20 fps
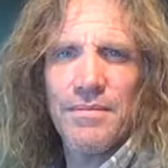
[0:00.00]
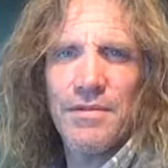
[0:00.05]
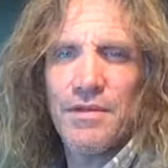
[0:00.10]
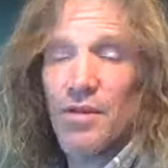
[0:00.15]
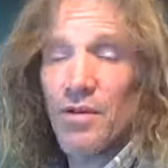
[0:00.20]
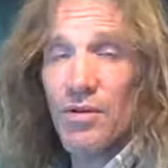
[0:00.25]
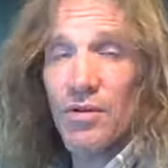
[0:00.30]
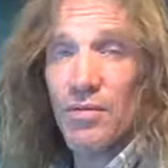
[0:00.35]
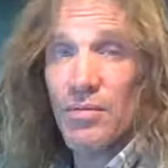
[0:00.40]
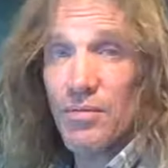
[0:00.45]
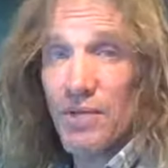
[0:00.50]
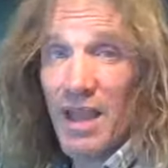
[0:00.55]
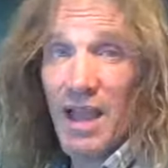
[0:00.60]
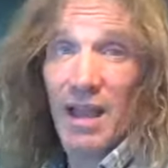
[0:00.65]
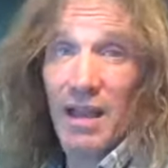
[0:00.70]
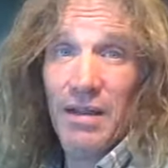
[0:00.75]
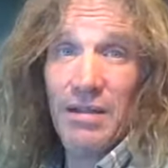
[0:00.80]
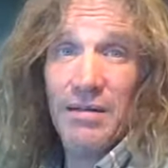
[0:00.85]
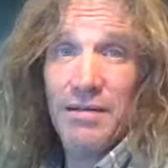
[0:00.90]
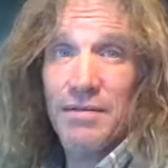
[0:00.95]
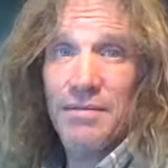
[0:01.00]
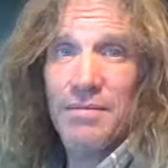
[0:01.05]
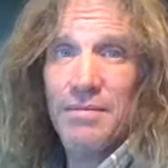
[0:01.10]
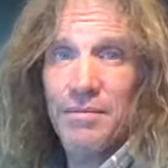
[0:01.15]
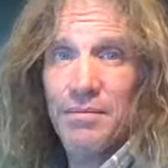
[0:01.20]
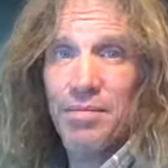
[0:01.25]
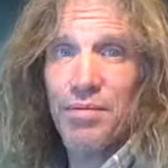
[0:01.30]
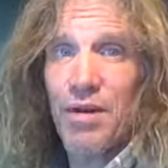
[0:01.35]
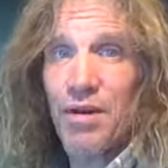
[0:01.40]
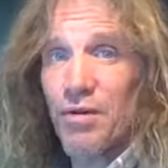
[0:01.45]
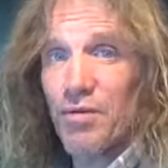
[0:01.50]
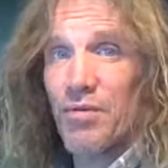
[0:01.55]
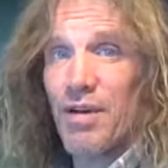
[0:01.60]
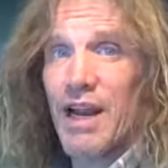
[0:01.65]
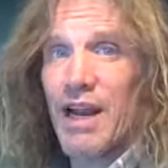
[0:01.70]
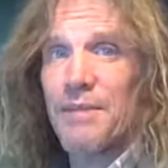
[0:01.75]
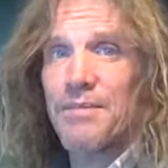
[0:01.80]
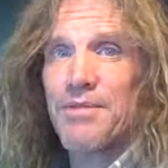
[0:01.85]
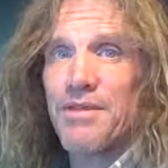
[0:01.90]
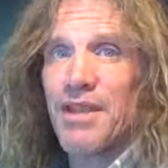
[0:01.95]
So, yeah,
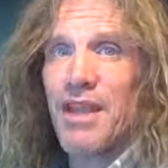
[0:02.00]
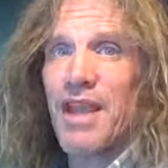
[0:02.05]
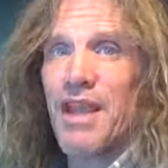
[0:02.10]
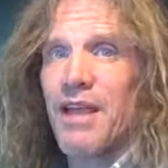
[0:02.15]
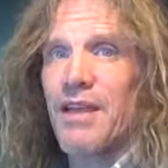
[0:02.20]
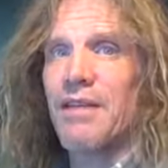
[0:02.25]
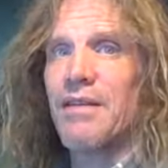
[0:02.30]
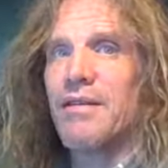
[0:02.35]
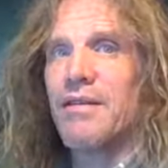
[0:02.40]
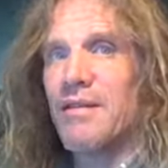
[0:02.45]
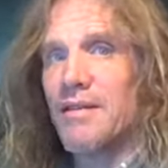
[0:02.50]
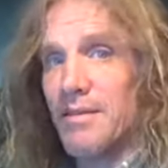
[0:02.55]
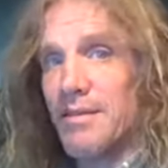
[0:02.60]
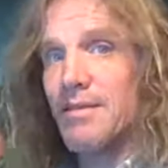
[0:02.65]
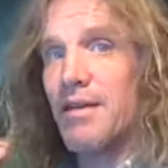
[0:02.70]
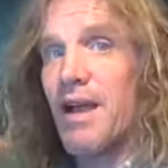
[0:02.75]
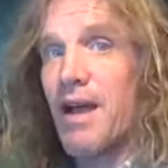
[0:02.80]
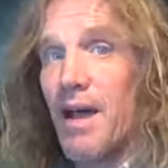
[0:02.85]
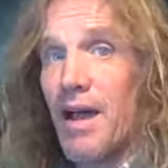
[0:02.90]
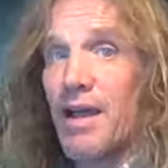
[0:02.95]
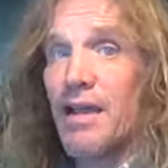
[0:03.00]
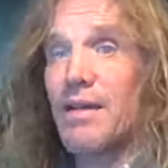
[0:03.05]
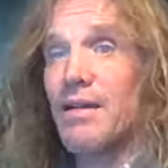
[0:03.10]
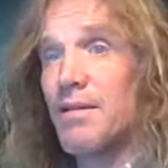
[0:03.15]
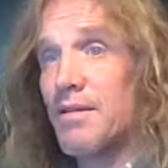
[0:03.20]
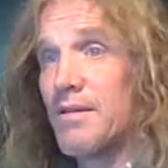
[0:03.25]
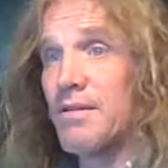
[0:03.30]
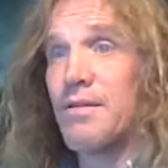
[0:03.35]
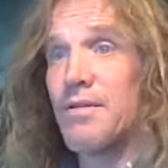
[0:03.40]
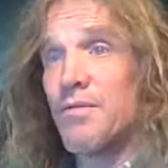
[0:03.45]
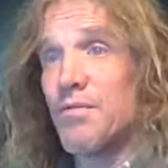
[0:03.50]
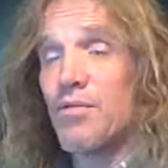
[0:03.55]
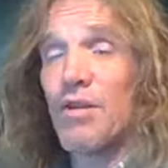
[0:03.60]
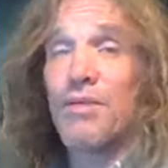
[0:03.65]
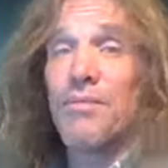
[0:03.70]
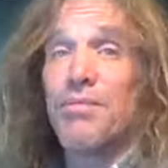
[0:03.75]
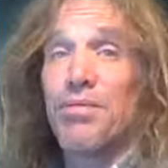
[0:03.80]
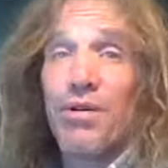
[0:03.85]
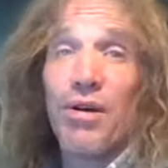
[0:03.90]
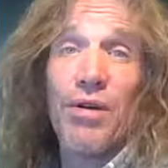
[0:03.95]
programs can decide
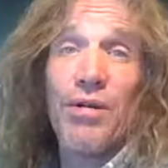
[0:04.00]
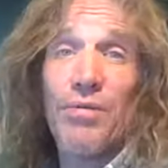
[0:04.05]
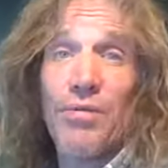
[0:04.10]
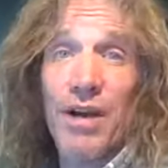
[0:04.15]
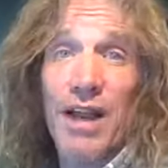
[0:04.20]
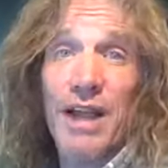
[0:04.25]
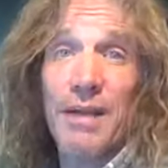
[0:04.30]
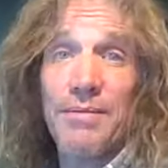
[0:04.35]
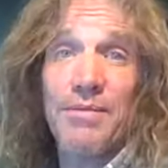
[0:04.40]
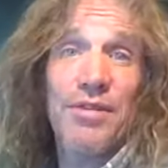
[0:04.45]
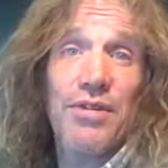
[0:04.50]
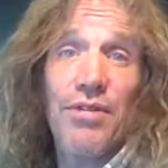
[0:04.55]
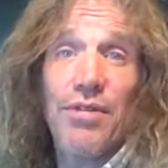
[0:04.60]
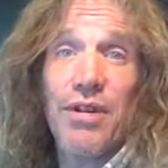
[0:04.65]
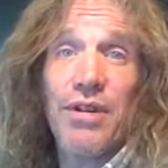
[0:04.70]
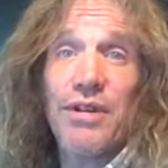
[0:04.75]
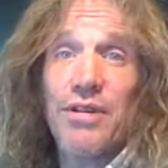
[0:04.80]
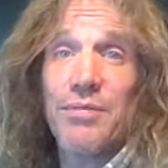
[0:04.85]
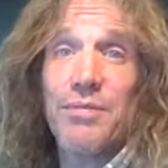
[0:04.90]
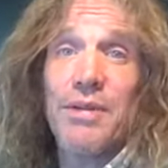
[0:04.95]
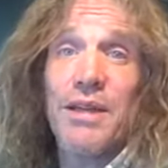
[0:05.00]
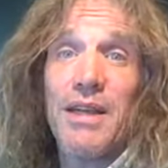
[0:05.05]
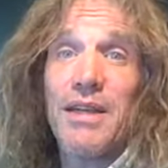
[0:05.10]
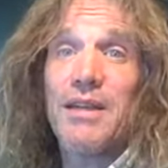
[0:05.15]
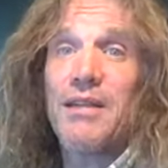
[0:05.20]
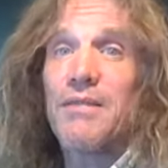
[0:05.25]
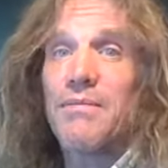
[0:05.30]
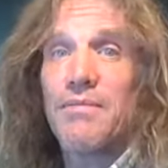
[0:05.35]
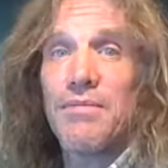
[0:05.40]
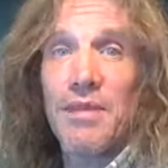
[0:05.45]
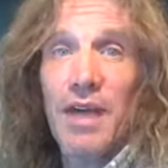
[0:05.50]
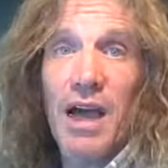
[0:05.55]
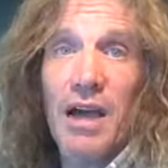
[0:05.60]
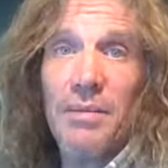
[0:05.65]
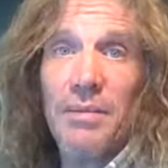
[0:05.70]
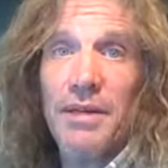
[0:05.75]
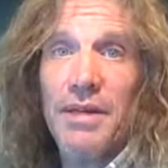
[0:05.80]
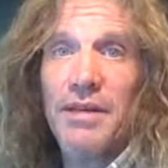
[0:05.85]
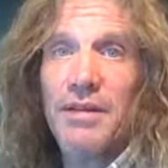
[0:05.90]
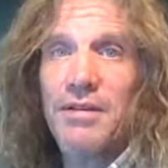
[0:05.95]
what programs are going to be
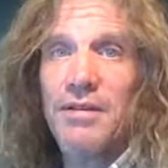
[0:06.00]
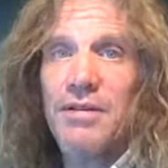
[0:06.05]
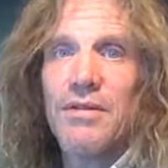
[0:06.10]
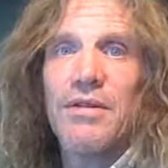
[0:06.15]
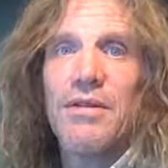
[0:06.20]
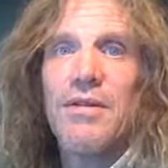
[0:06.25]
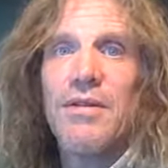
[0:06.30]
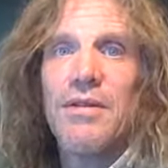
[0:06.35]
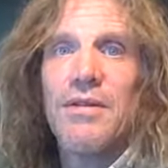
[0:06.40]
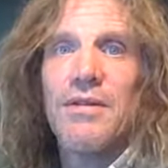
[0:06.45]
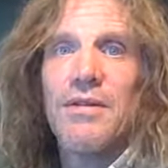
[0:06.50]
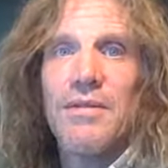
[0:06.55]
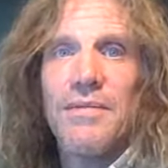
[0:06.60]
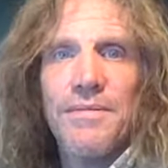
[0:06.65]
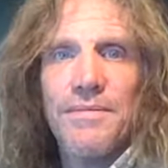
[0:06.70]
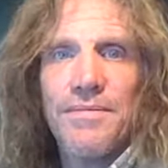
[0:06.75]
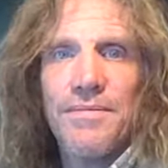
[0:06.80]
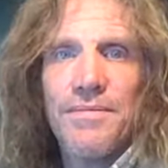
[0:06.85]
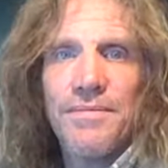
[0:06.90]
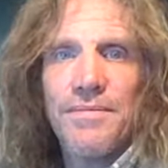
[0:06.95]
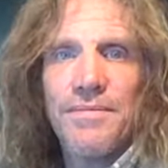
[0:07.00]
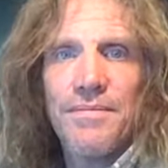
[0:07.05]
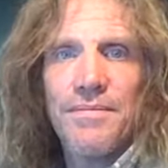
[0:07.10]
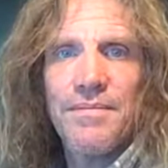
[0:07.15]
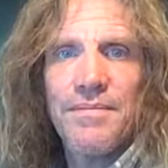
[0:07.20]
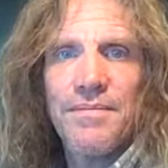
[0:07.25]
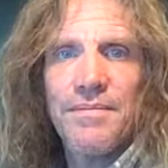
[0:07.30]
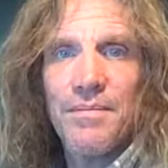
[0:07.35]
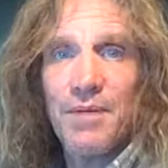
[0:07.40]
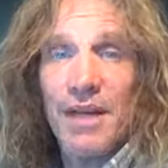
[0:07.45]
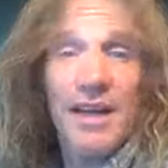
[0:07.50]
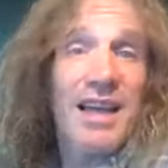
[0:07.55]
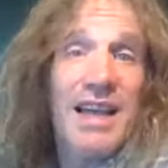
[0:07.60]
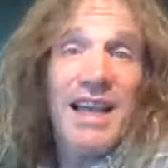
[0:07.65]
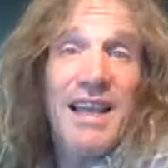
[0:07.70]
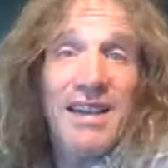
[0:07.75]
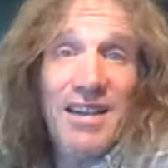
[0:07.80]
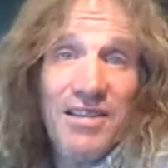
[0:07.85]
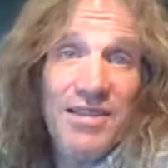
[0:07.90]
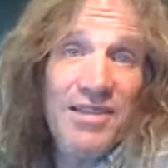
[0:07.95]
dominant. But
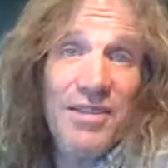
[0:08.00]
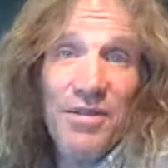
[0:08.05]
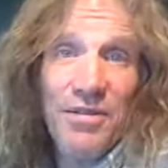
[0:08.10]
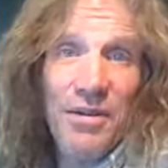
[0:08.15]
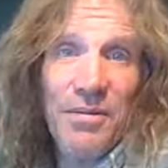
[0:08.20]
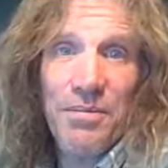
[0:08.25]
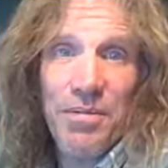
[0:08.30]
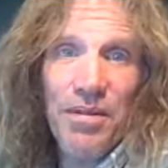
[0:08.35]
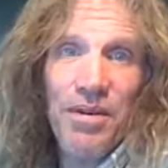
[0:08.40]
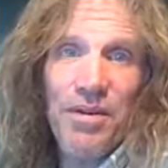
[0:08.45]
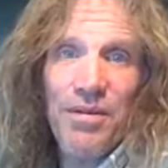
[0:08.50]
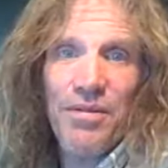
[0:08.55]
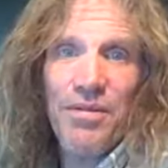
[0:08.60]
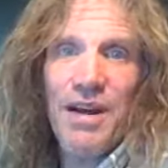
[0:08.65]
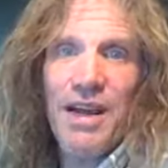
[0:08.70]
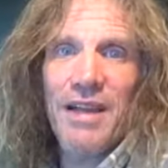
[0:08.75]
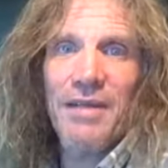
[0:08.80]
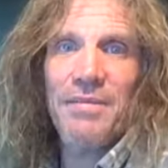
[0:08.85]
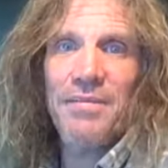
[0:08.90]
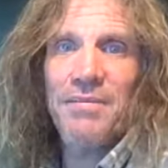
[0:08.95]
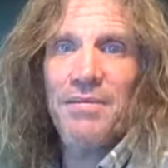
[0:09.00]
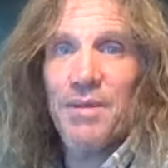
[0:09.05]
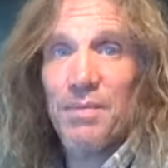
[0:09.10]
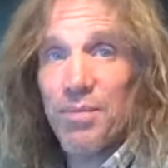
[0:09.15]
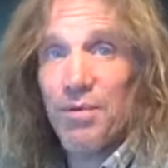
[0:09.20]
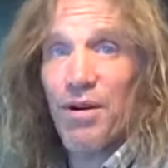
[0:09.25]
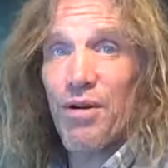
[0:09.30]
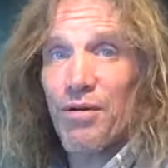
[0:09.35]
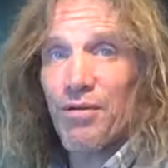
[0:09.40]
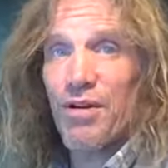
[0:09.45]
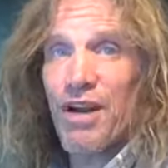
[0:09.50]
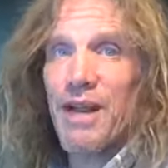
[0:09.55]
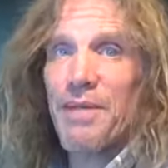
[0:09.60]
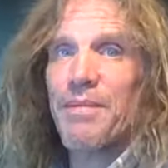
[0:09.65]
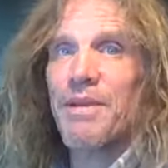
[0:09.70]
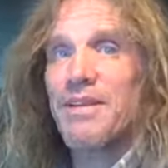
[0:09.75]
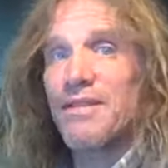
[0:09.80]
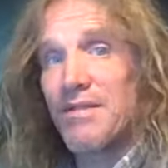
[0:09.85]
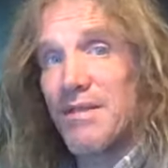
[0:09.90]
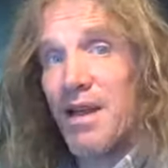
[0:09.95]
again, it's still a program. The
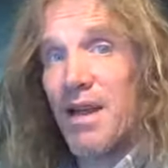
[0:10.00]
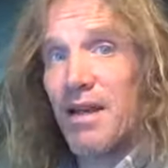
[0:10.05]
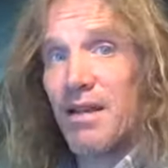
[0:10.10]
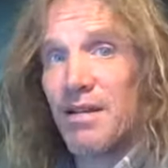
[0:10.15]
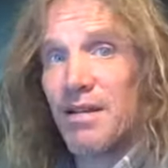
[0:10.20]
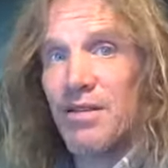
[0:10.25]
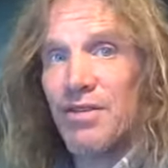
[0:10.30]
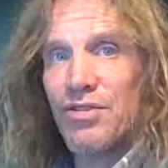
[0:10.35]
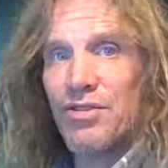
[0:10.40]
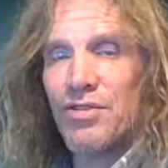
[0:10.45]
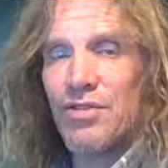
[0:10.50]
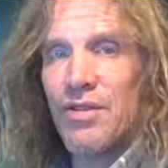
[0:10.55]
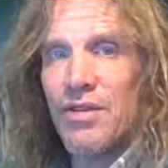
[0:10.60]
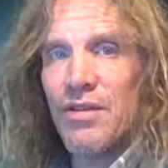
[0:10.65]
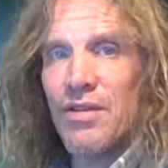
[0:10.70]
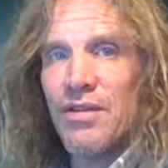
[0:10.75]
program is knowledge.